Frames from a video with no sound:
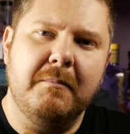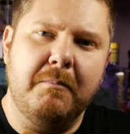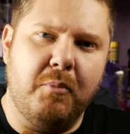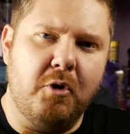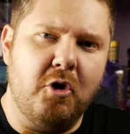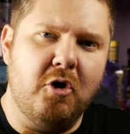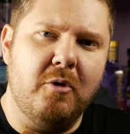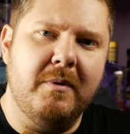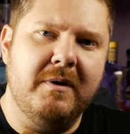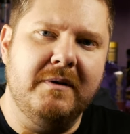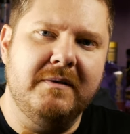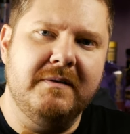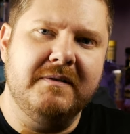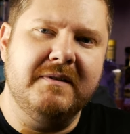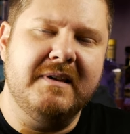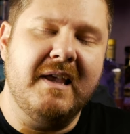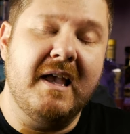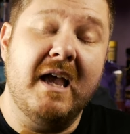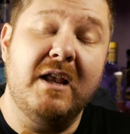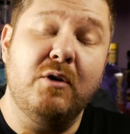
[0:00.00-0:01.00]

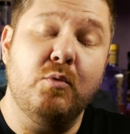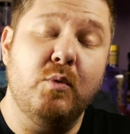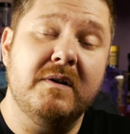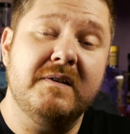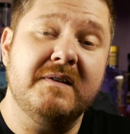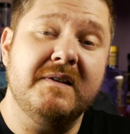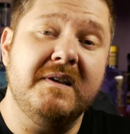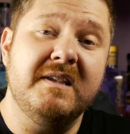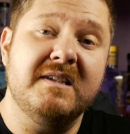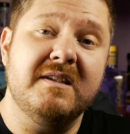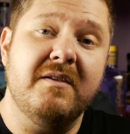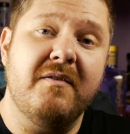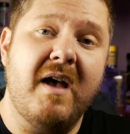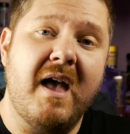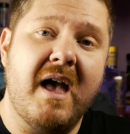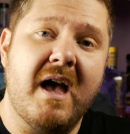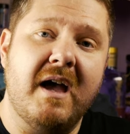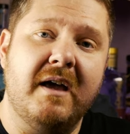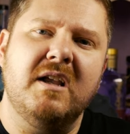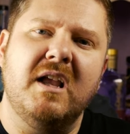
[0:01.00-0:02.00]
bourbons and whiskeys I've
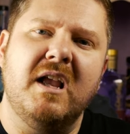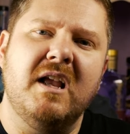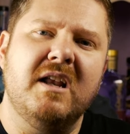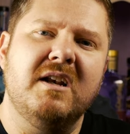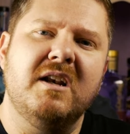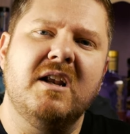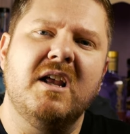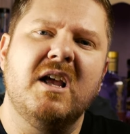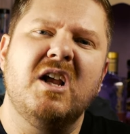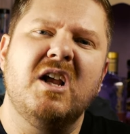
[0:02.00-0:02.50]
had in